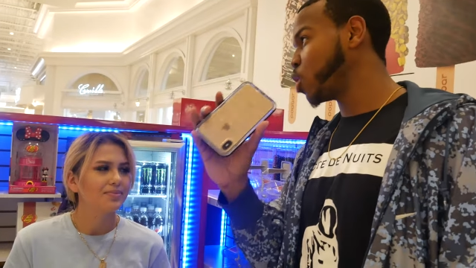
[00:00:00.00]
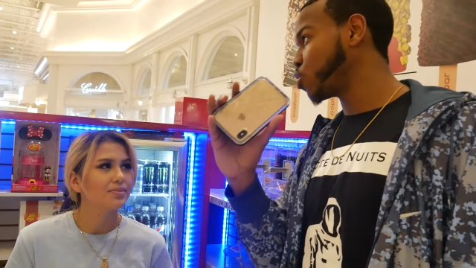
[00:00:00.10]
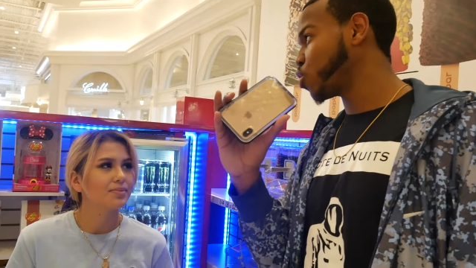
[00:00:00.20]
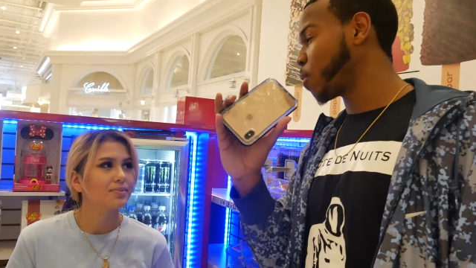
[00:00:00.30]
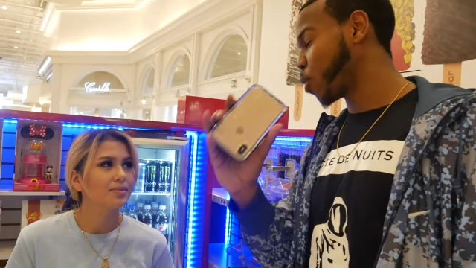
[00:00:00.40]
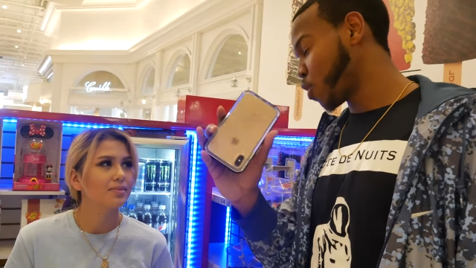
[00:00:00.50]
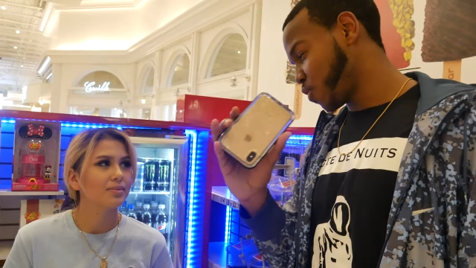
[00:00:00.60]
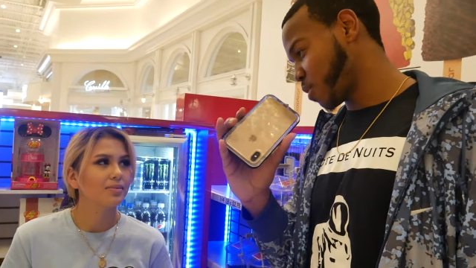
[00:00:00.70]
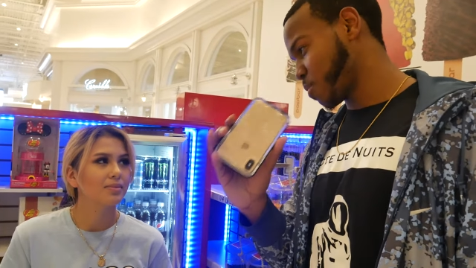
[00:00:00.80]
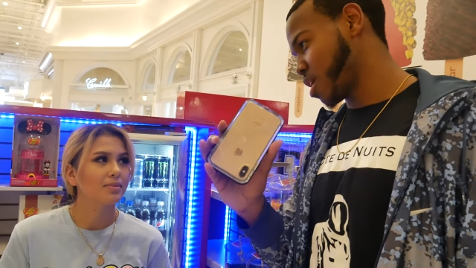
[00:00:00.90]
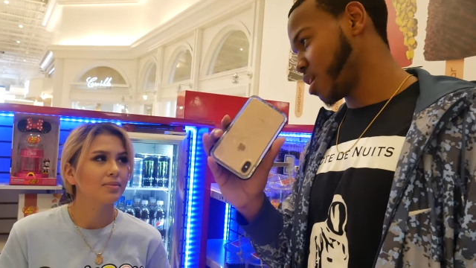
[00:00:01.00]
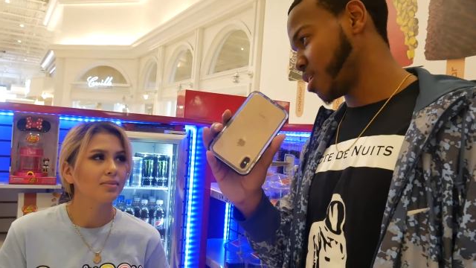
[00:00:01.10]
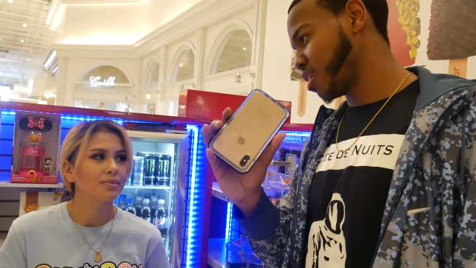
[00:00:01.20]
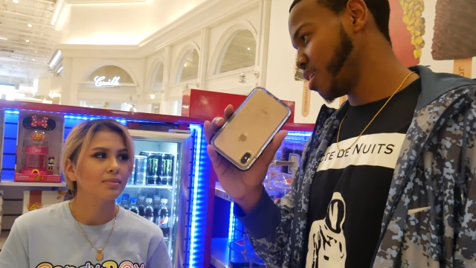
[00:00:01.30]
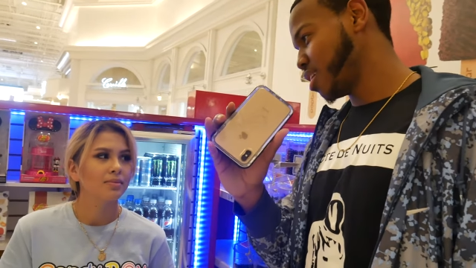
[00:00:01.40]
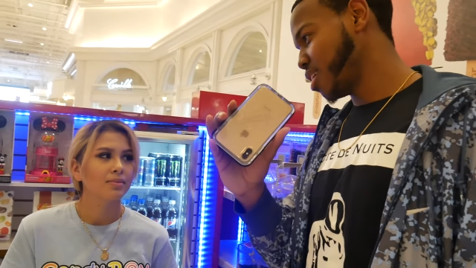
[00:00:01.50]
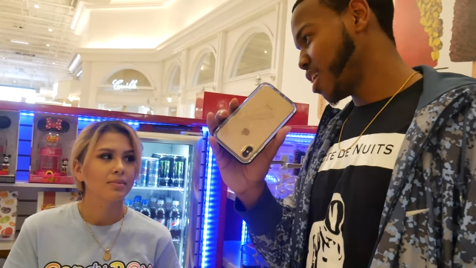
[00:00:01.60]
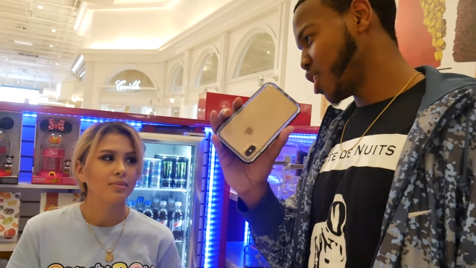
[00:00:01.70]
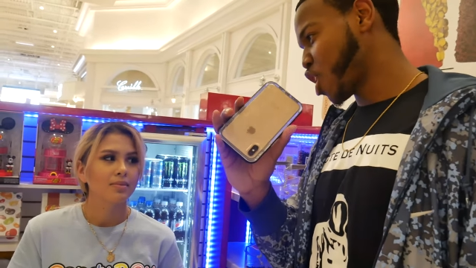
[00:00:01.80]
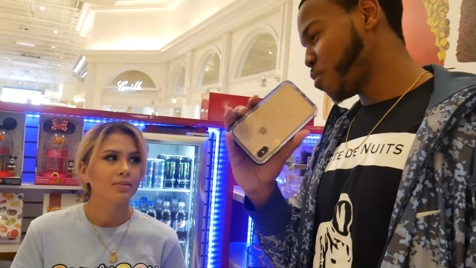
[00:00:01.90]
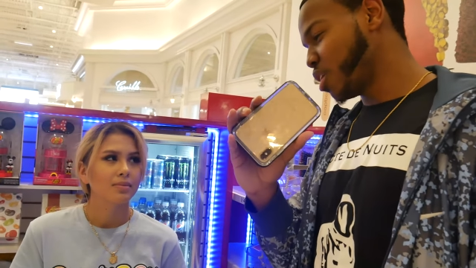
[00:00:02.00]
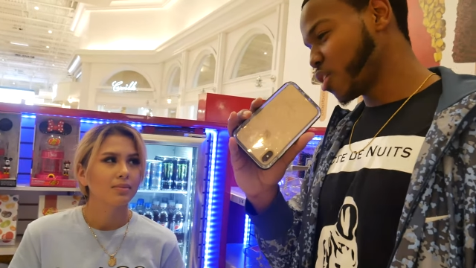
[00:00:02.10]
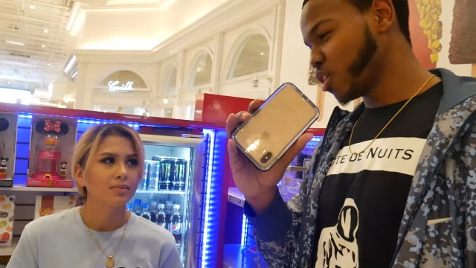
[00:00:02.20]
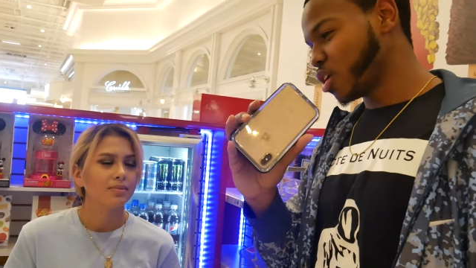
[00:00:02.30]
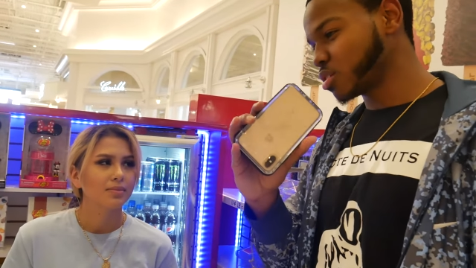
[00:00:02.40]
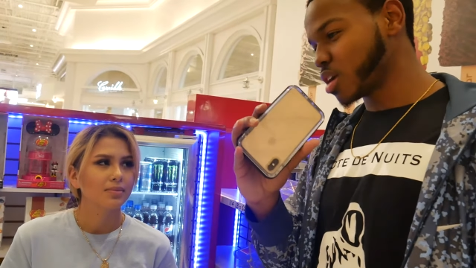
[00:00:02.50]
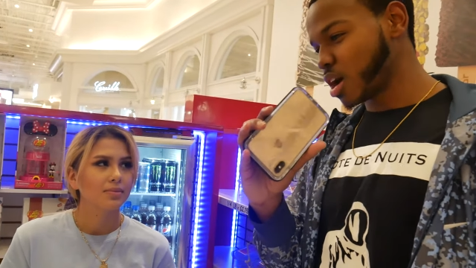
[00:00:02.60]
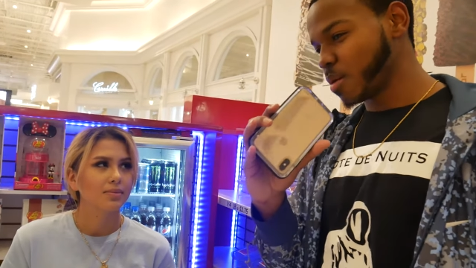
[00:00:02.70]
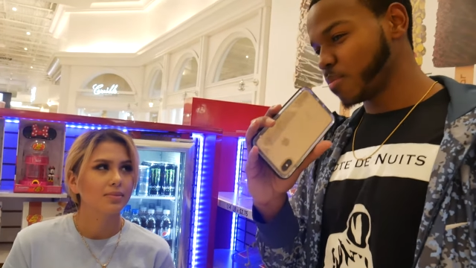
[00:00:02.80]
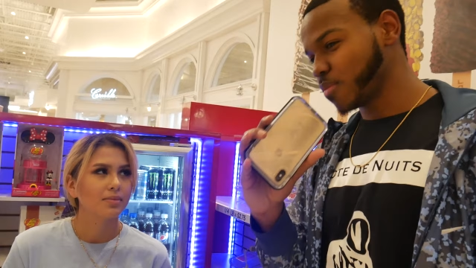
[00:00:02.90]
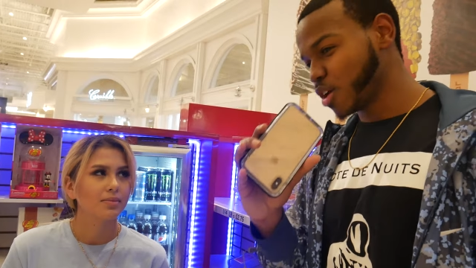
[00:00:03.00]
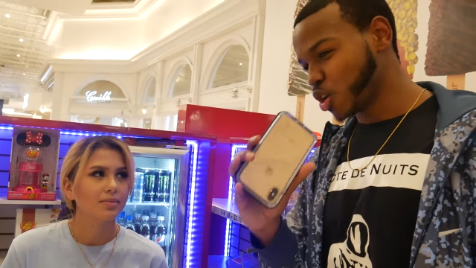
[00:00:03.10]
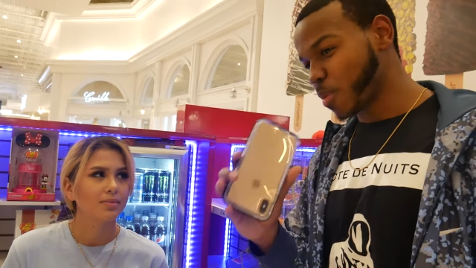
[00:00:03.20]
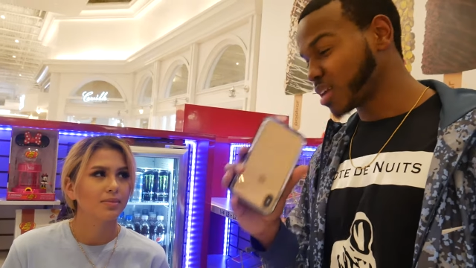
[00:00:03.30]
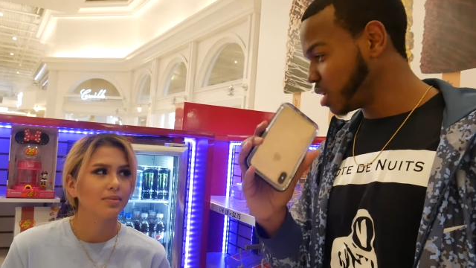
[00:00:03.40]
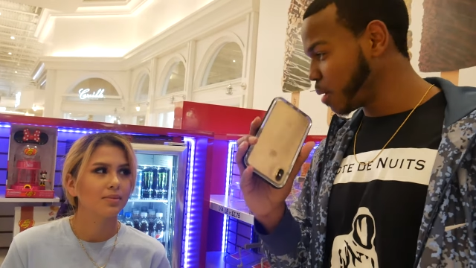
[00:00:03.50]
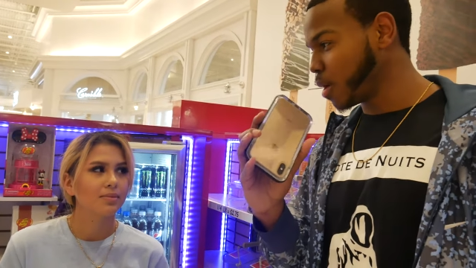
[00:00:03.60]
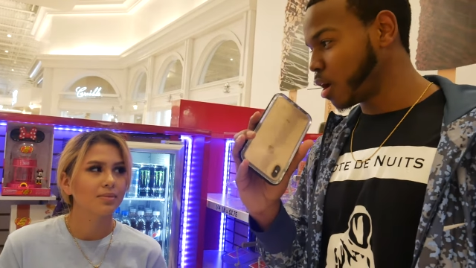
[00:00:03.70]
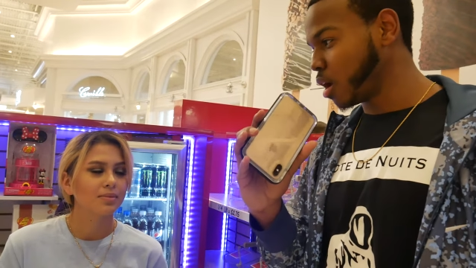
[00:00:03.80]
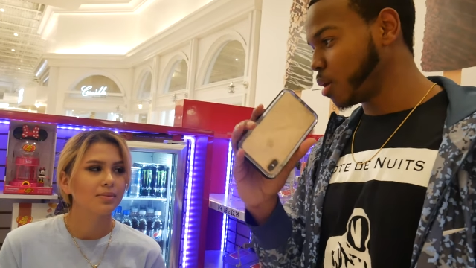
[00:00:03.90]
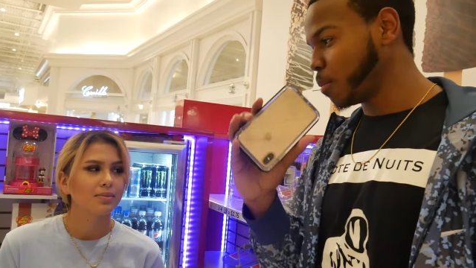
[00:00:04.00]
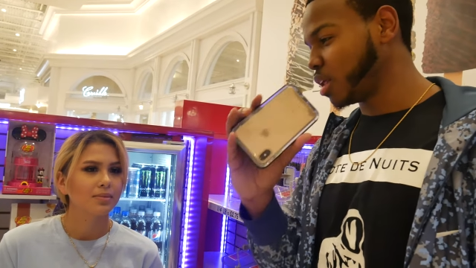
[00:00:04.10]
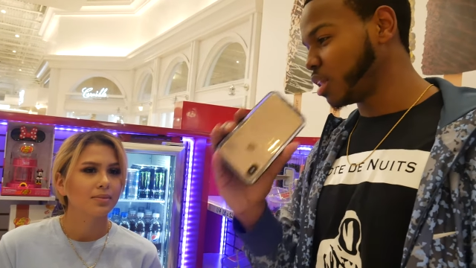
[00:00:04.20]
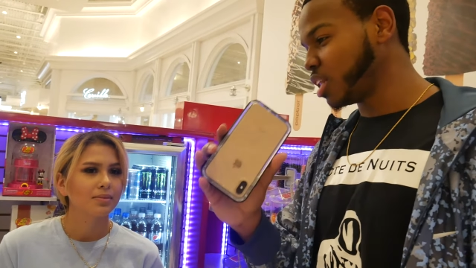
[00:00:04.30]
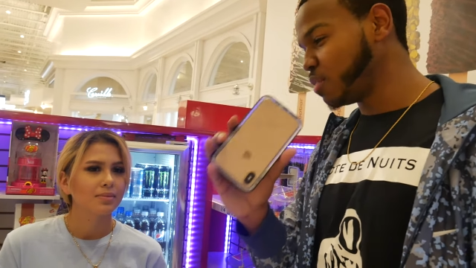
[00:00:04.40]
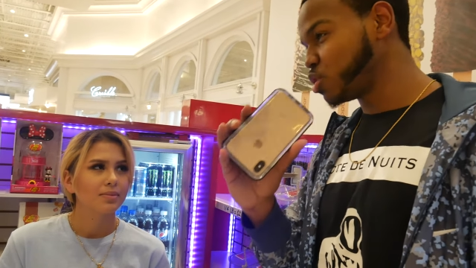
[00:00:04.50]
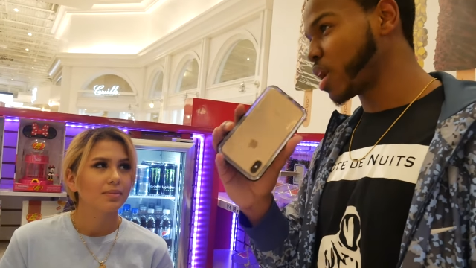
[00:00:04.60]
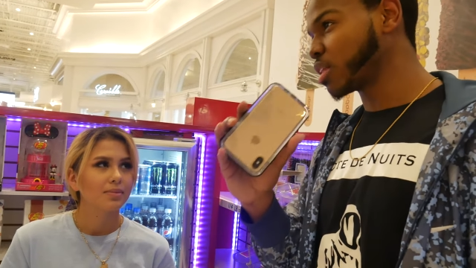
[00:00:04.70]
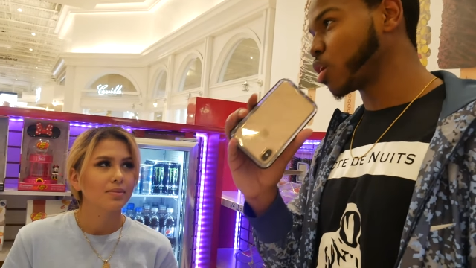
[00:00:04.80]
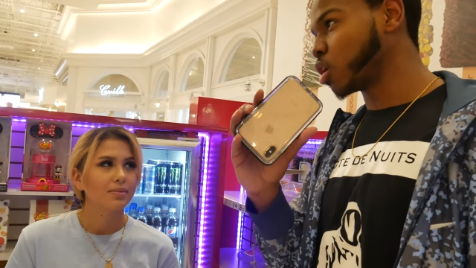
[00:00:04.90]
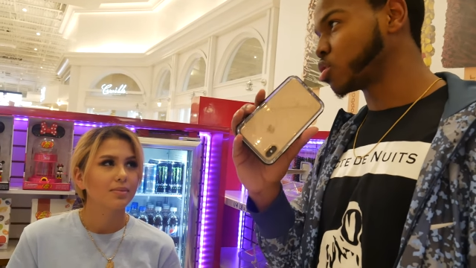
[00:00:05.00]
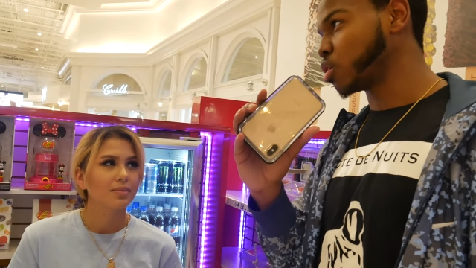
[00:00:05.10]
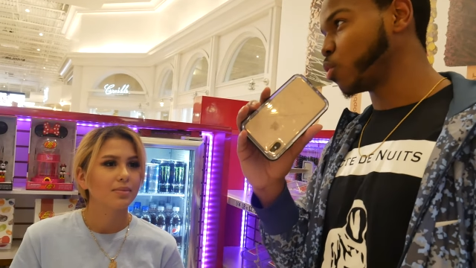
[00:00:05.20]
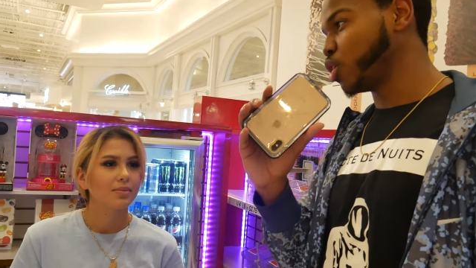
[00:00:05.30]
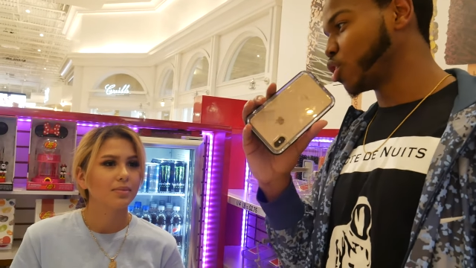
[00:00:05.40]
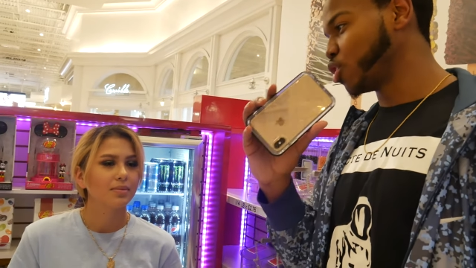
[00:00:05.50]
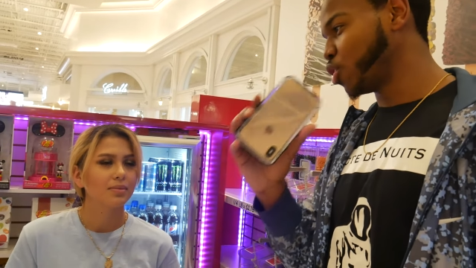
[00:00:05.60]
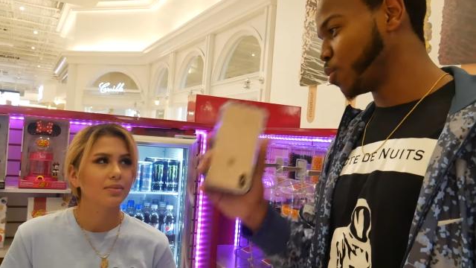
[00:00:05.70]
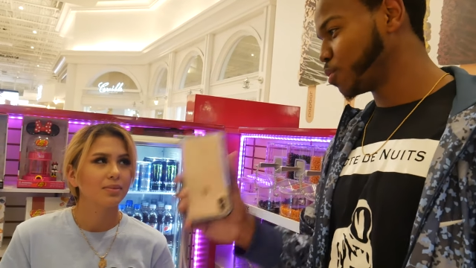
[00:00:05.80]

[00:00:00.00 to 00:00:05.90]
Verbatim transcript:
Speaker 1: with your perfect man. Y'all been together a long time. You're about to get married, but he leaves you at the altar. What are you going to do?